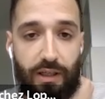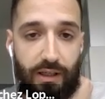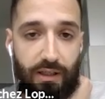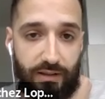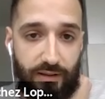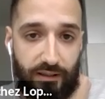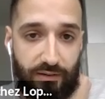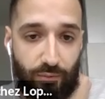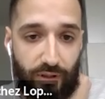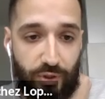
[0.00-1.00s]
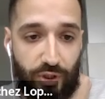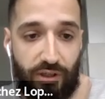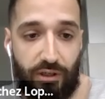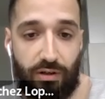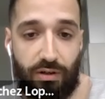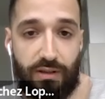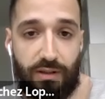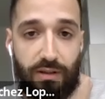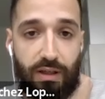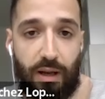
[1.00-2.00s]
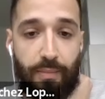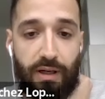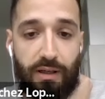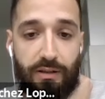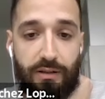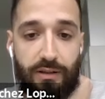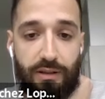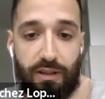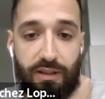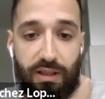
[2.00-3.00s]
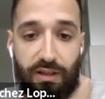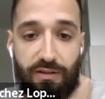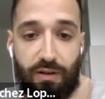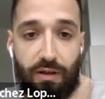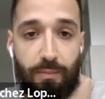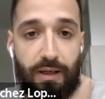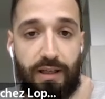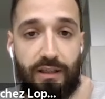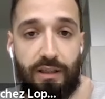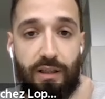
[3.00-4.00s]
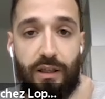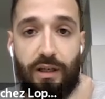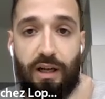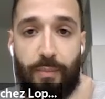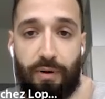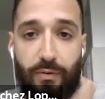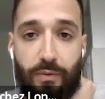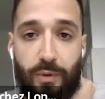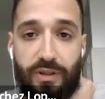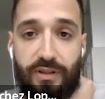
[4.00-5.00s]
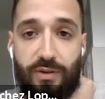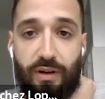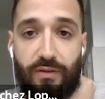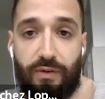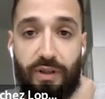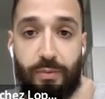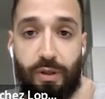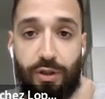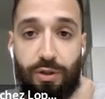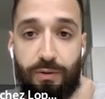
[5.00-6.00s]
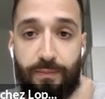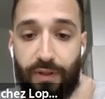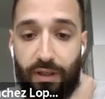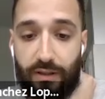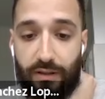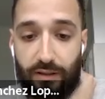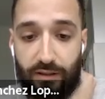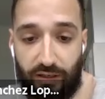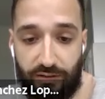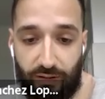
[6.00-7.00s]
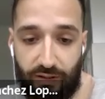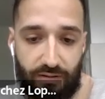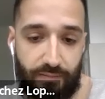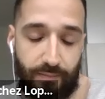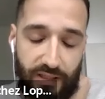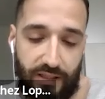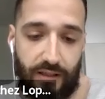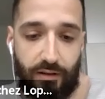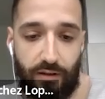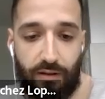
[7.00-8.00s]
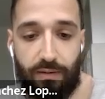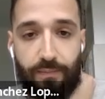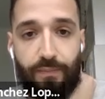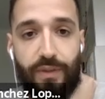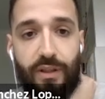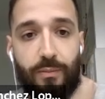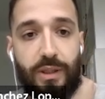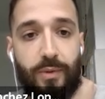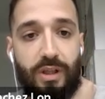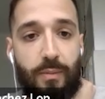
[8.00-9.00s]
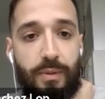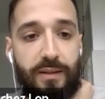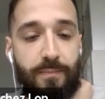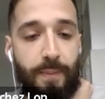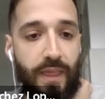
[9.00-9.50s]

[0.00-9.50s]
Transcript: and that's what I'm showing here in the kappa psi star plane. Kappa, remember, is the strength of the exponential, and psi star is basically the no-minimal coupling.